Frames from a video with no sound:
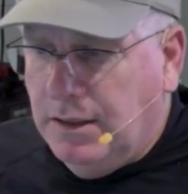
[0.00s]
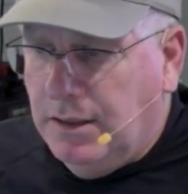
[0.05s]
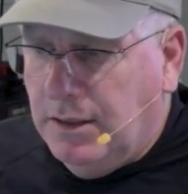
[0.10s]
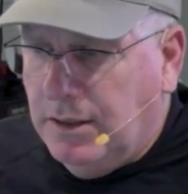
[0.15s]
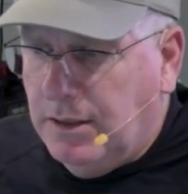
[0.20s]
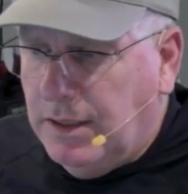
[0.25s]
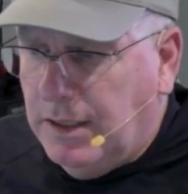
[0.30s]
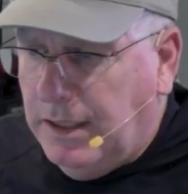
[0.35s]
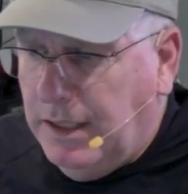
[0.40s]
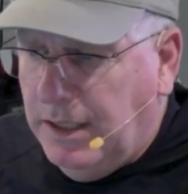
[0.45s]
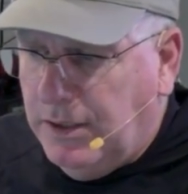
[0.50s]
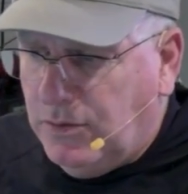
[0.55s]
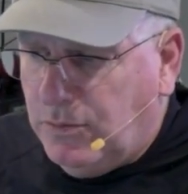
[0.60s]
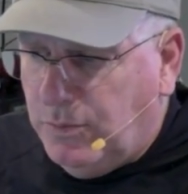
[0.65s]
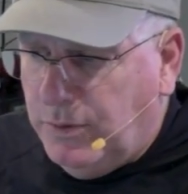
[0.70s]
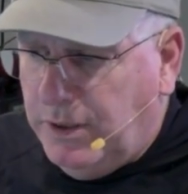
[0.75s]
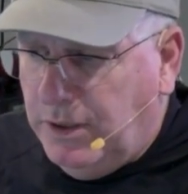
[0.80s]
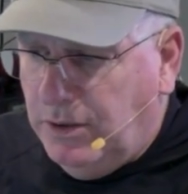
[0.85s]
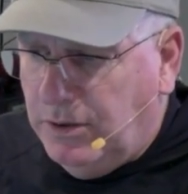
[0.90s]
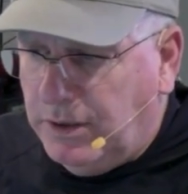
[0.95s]
as we
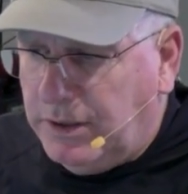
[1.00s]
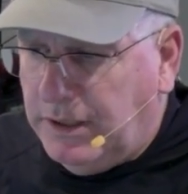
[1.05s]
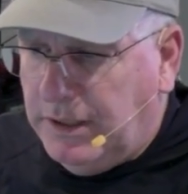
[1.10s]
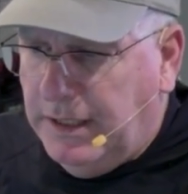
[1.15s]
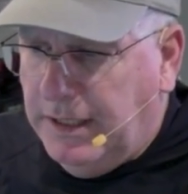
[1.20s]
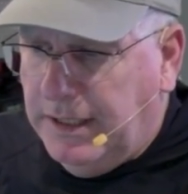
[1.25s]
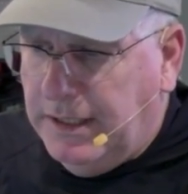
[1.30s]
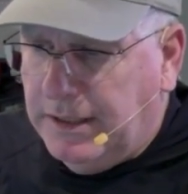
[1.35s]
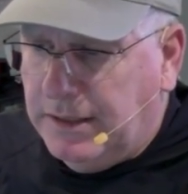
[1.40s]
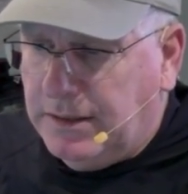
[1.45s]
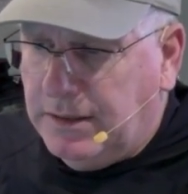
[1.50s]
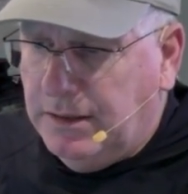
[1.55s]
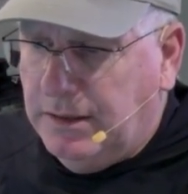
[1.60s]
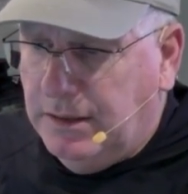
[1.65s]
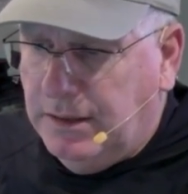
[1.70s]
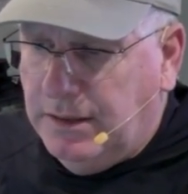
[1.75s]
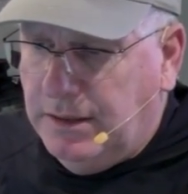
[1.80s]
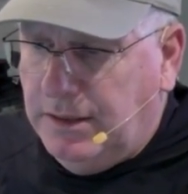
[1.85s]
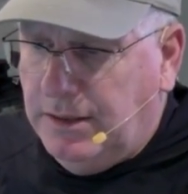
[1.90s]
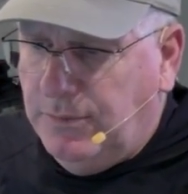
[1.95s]
look at
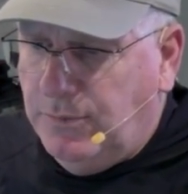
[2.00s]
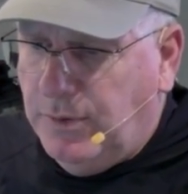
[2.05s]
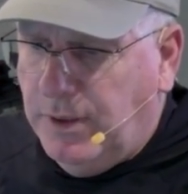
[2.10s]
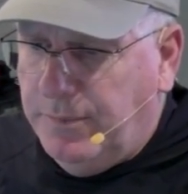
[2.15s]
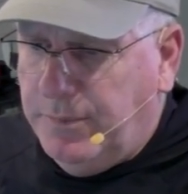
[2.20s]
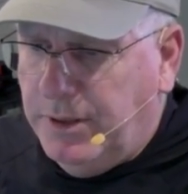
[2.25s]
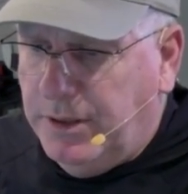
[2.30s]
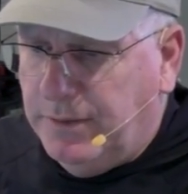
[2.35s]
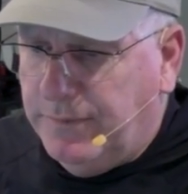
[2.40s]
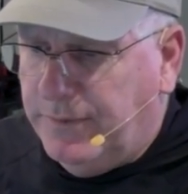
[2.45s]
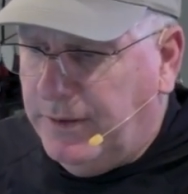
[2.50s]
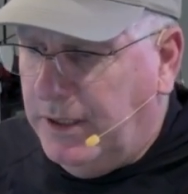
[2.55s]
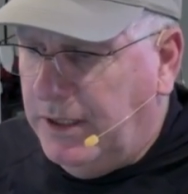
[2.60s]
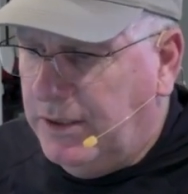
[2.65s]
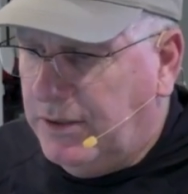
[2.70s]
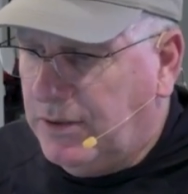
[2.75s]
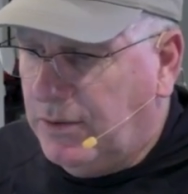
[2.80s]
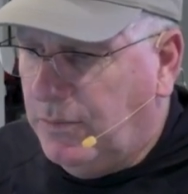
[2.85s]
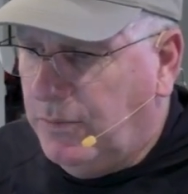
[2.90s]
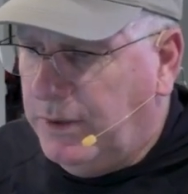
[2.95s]
the web interface,
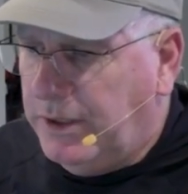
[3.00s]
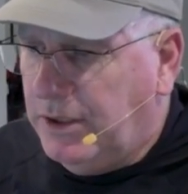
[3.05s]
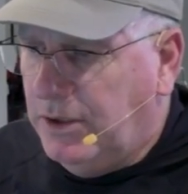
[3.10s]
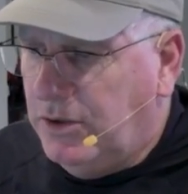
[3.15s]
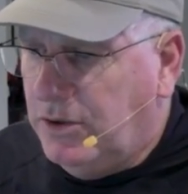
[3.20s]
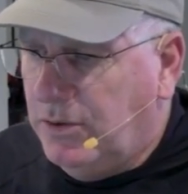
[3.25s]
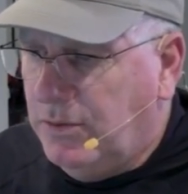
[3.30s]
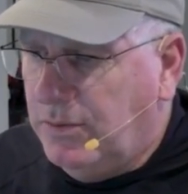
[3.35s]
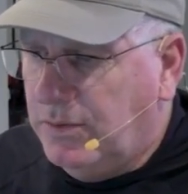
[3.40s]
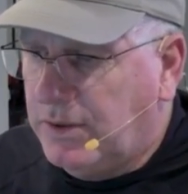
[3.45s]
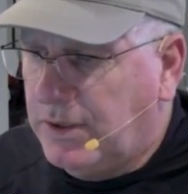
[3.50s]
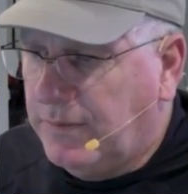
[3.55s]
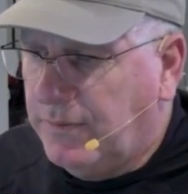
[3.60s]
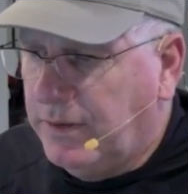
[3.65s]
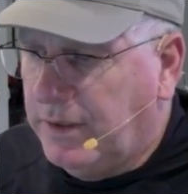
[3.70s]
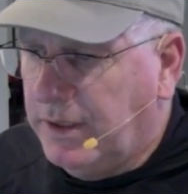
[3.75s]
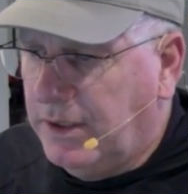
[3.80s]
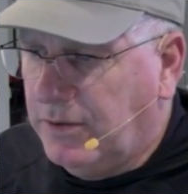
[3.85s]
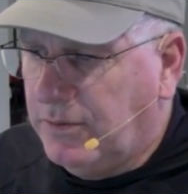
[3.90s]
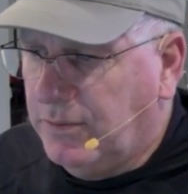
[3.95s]
we can do several
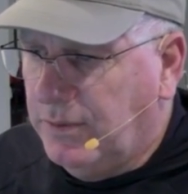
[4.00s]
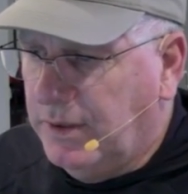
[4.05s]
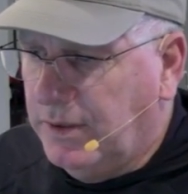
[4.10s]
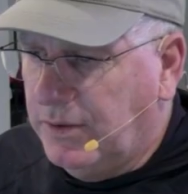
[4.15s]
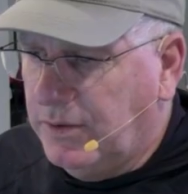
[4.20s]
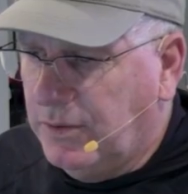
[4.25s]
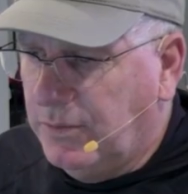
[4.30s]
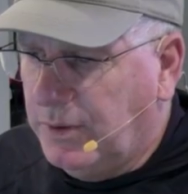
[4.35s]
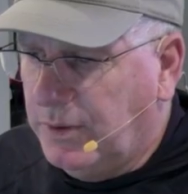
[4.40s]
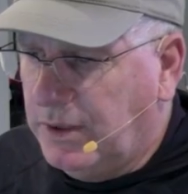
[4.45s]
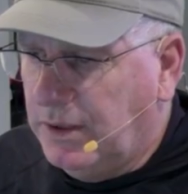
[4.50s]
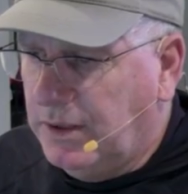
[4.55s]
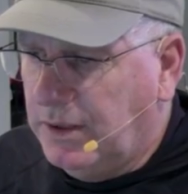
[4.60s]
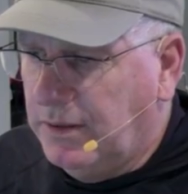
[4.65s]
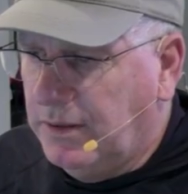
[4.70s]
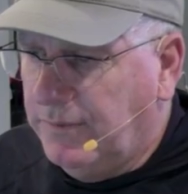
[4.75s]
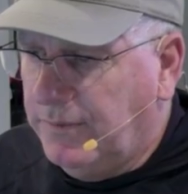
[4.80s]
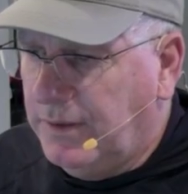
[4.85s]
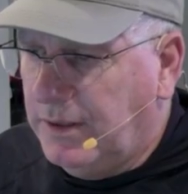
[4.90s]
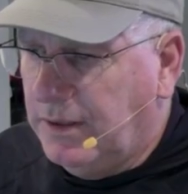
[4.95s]
things with it. So we can
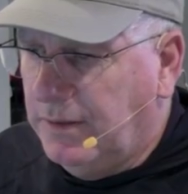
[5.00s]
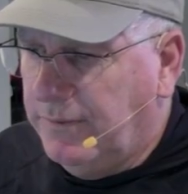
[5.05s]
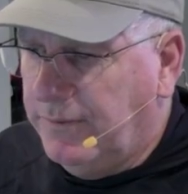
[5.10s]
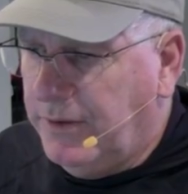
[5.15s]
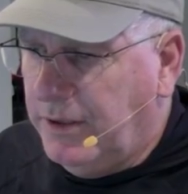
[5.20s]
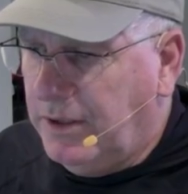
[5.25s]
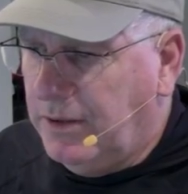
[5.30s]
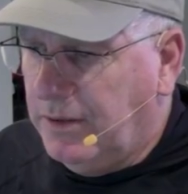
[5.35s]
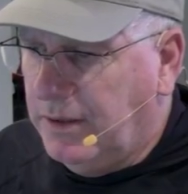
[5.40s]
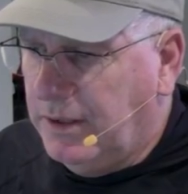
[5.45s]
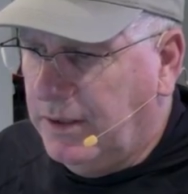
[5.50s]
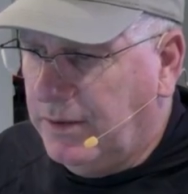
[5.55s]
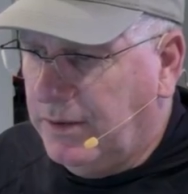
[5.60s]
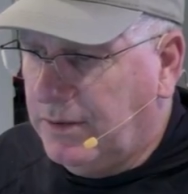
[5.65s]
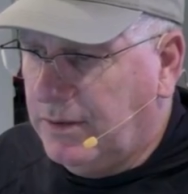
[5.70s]
configure this,